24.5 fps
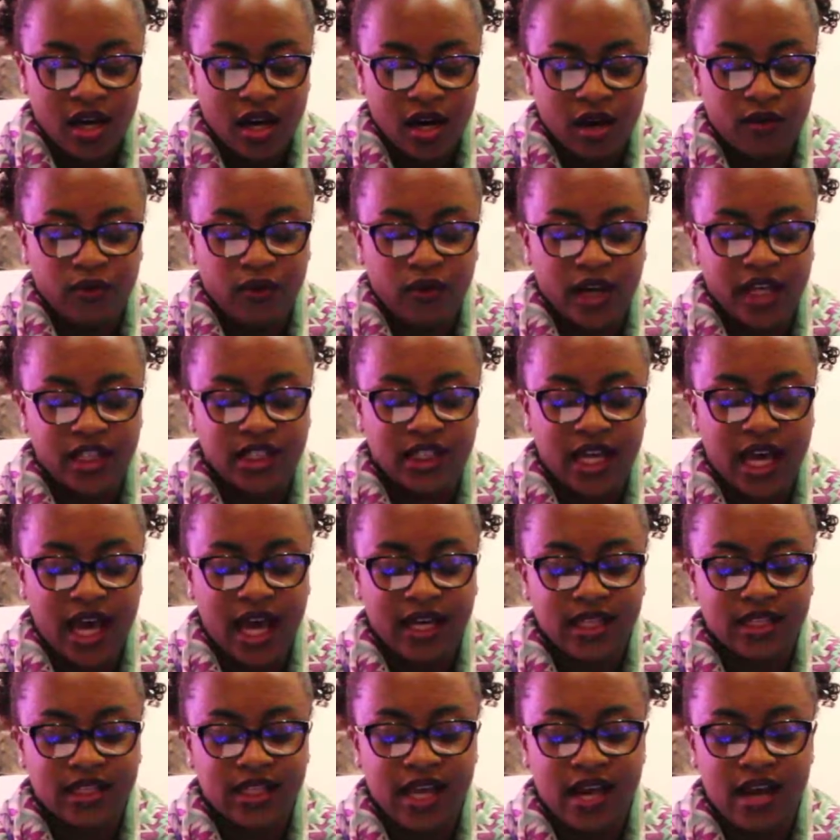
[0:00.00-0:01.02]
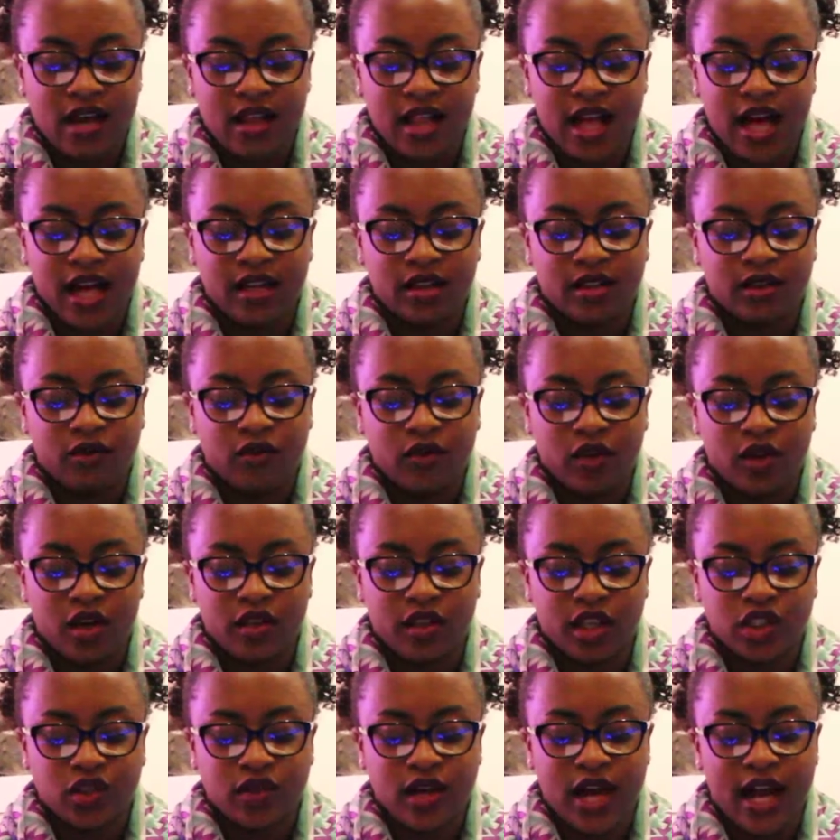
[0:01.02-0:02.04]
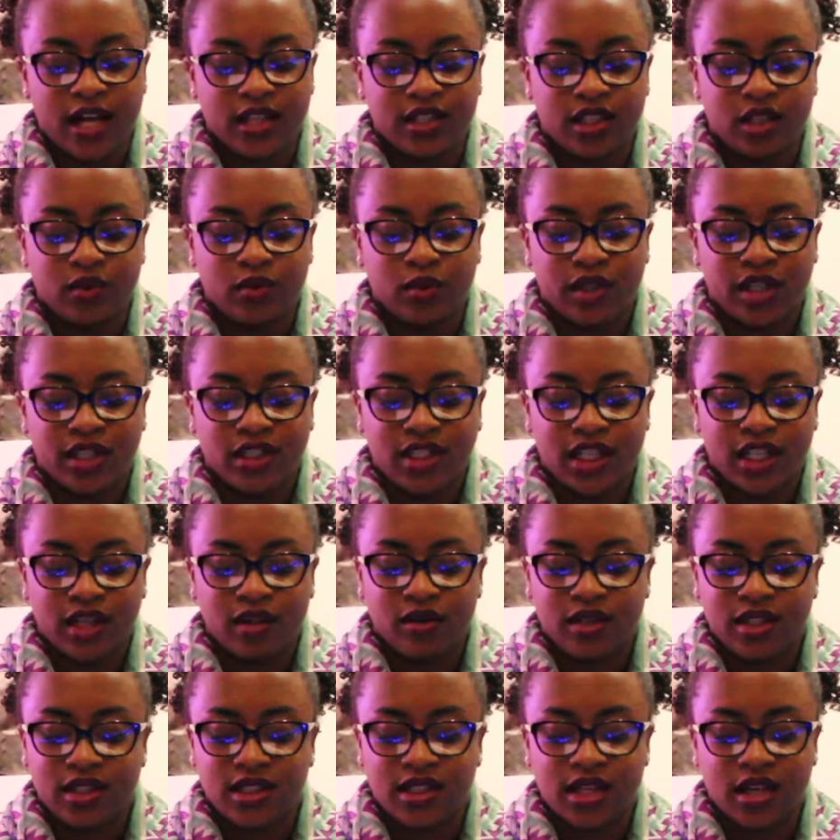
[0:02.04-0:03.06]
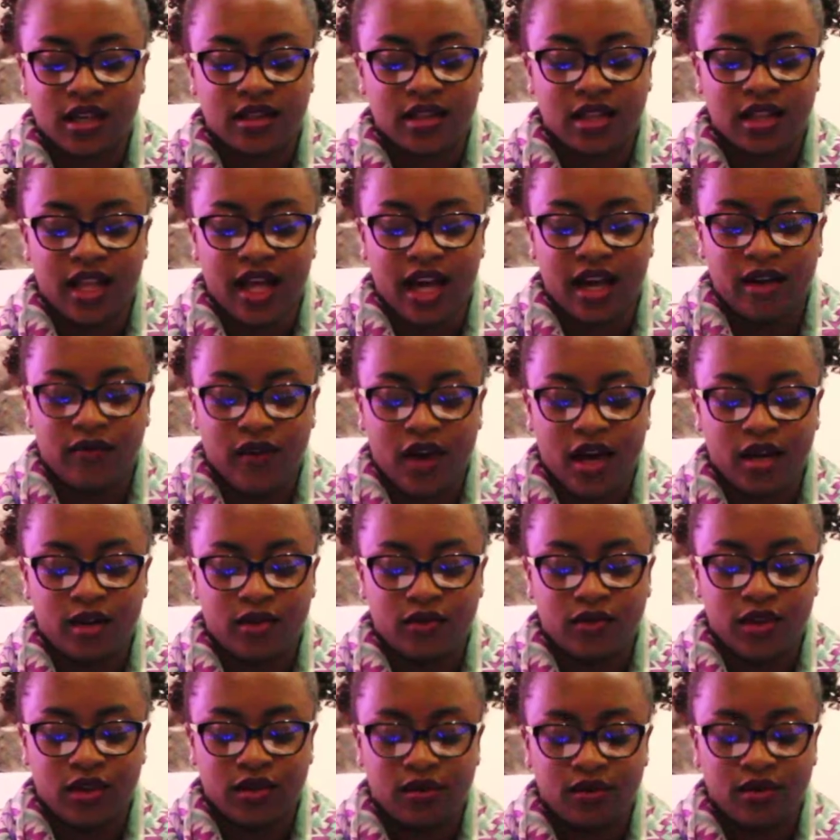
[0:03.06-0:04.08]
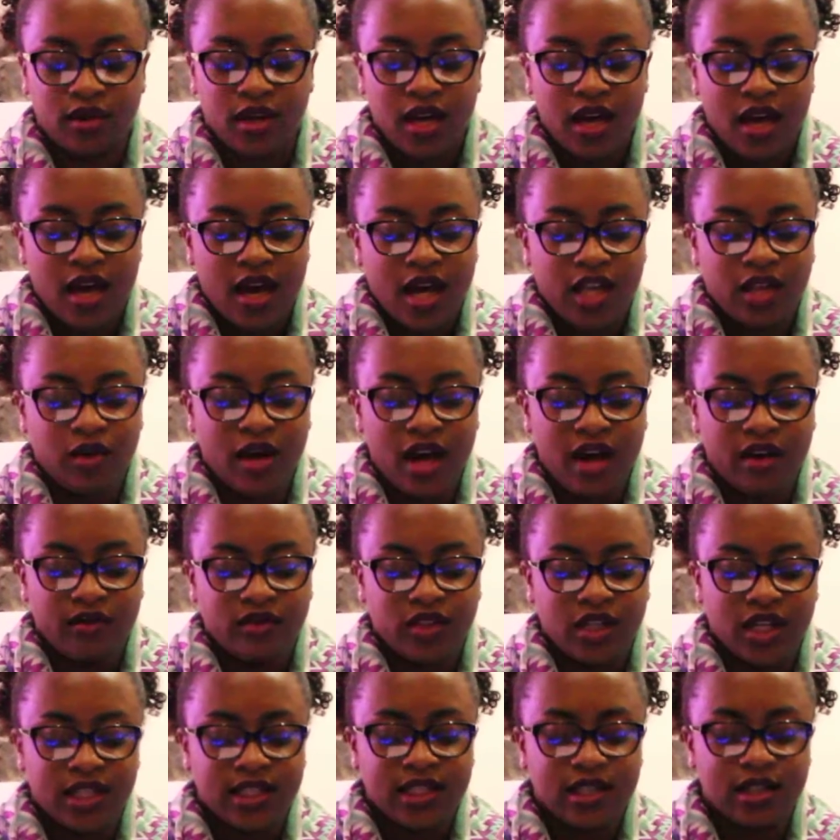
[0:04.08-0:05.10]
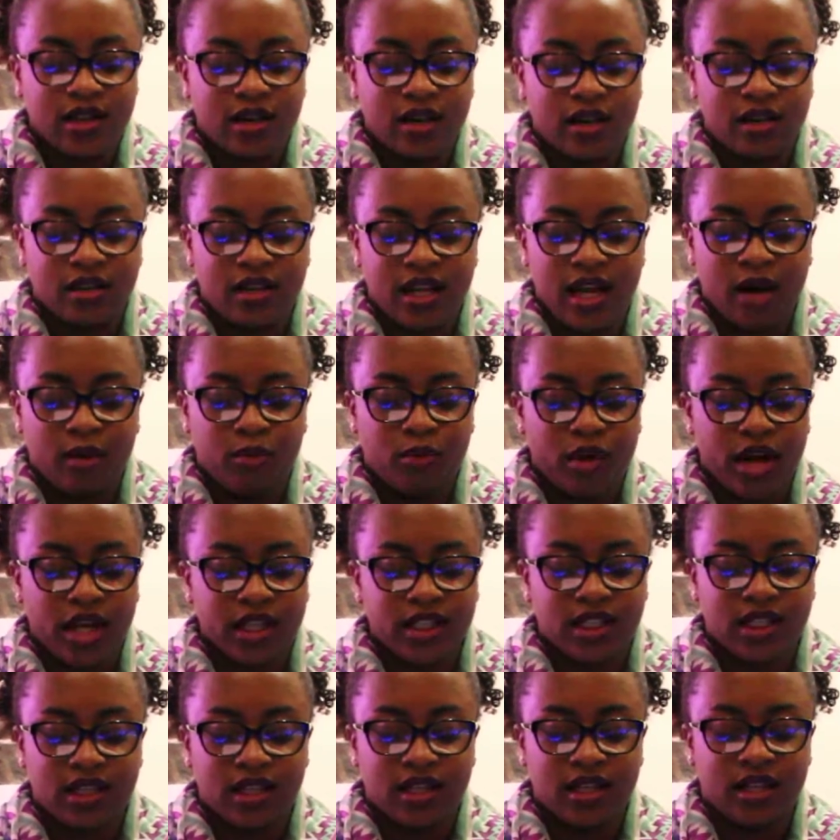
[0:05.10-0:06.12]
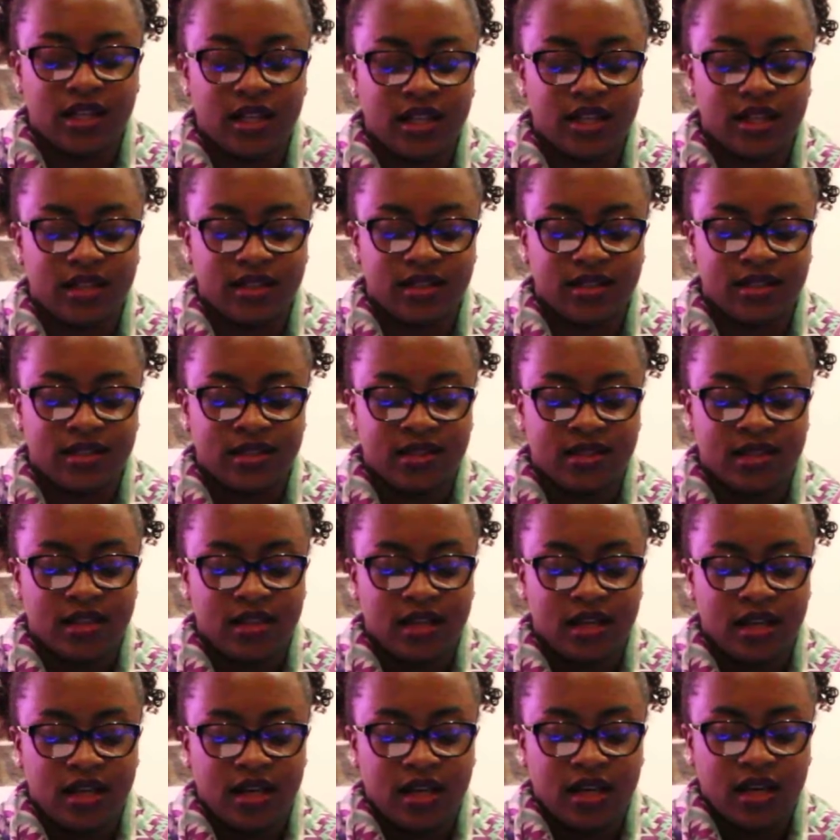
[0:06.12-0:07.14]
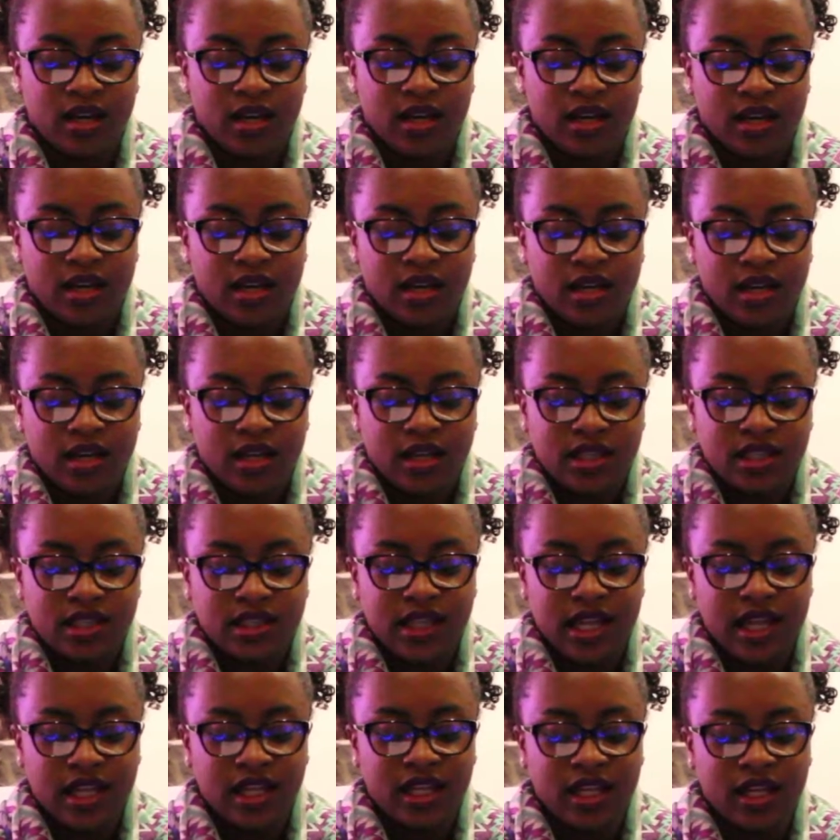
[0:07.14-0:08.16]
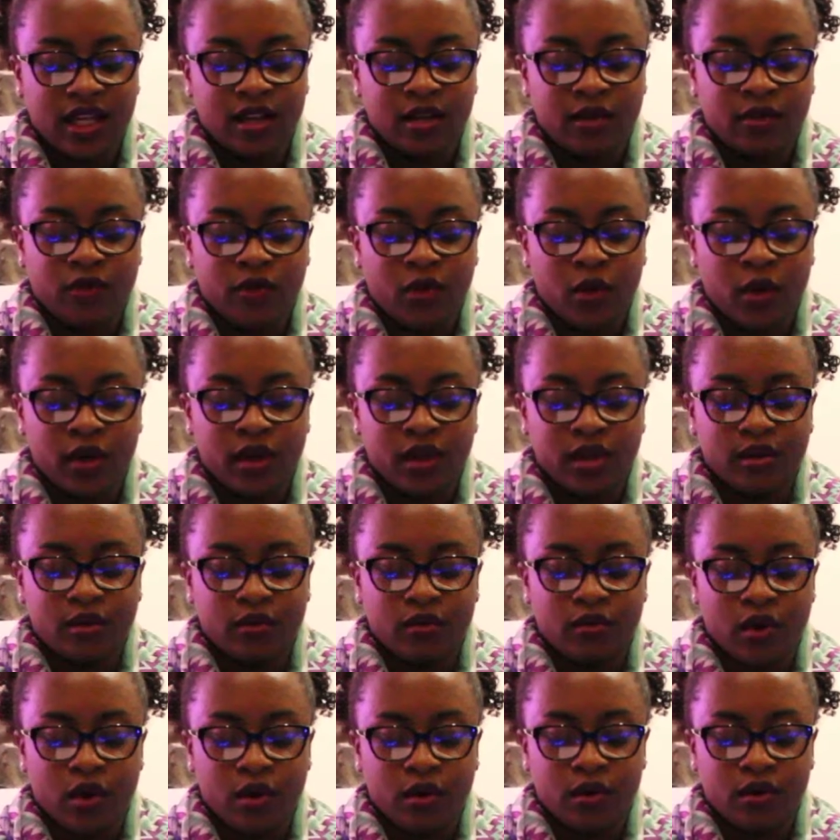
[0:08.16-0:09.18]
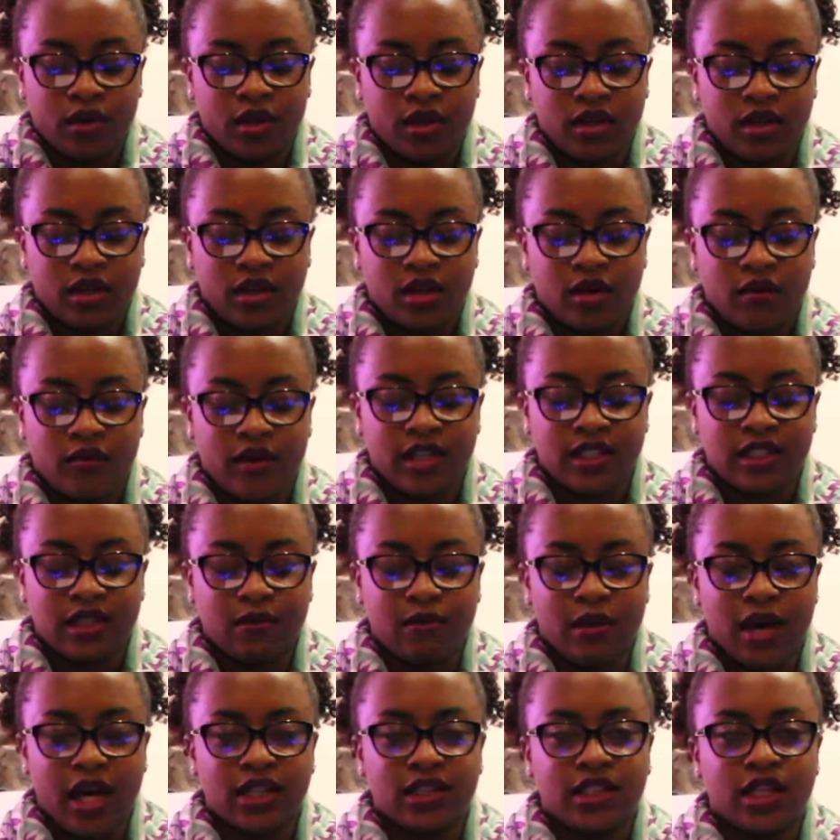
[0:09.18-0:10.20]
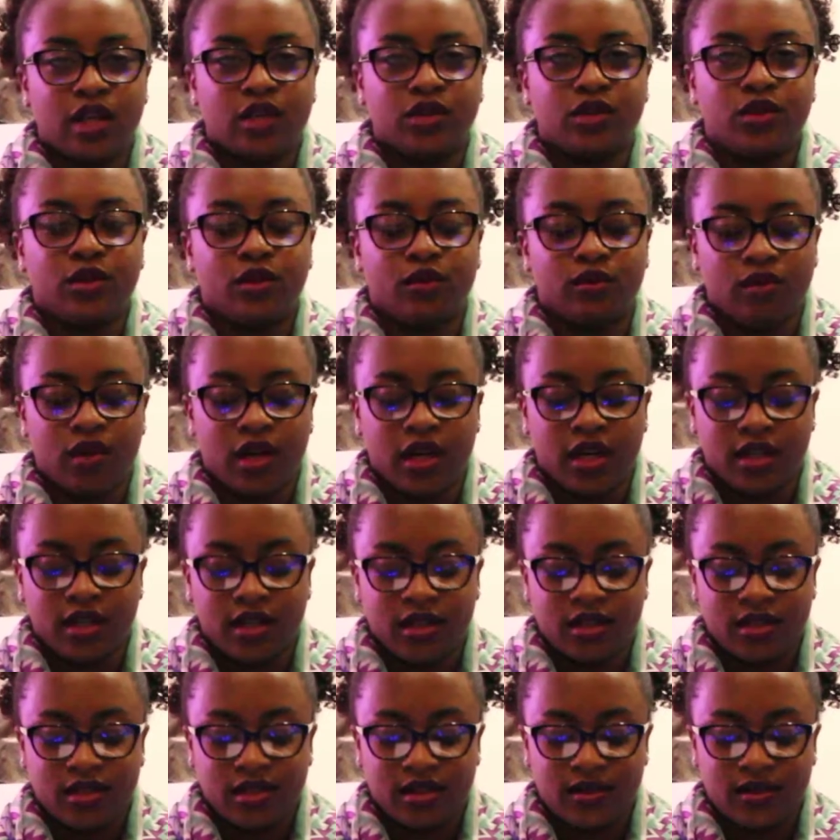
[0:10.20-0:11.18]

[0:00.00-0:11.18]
Afraid to exhale out of the fear that tragedy will continue to suck the life out of you, and you have just learned how precious it is Standing at the fork in the road, your racing mind tells you to run.